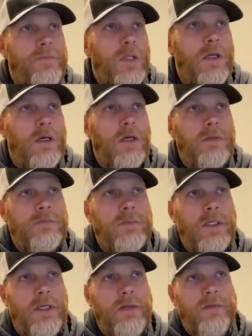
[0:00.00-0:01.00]

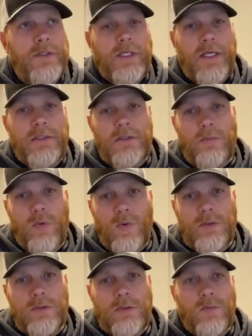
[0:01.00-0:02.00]
And in this case, the
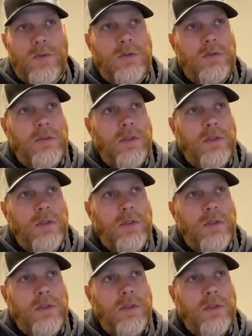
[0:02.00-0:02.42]
porcelain will